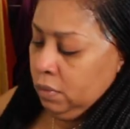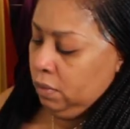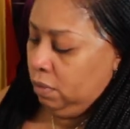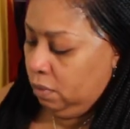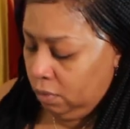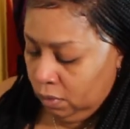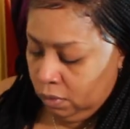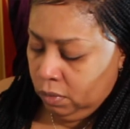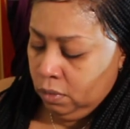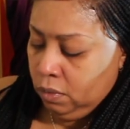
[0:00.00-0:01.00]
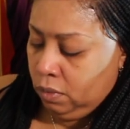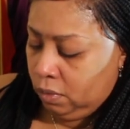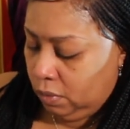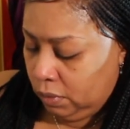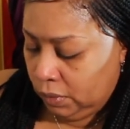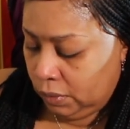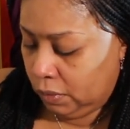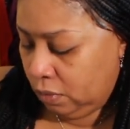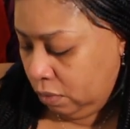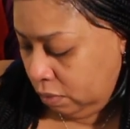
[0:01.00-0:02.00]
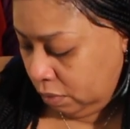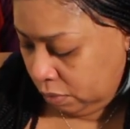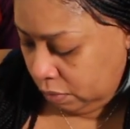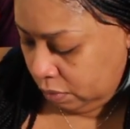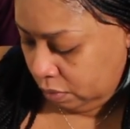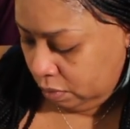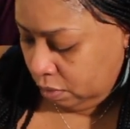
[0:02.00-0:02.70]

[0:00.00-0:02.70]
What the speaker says: No one is speaking in this clip.